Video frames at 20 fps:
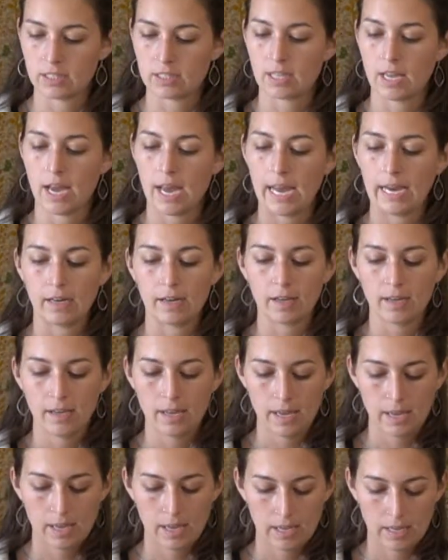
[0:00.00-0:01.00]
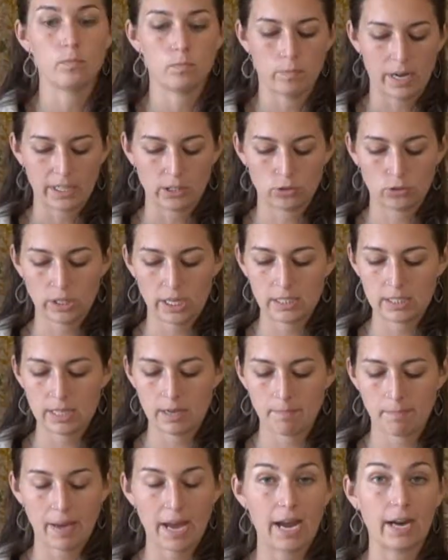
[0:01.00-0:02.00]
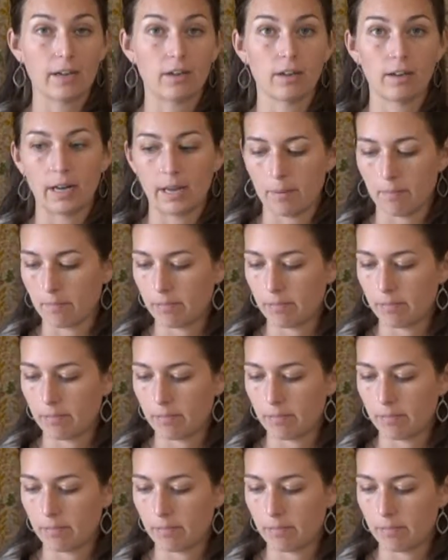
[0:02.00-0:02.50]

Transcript: side, my straight tip packer and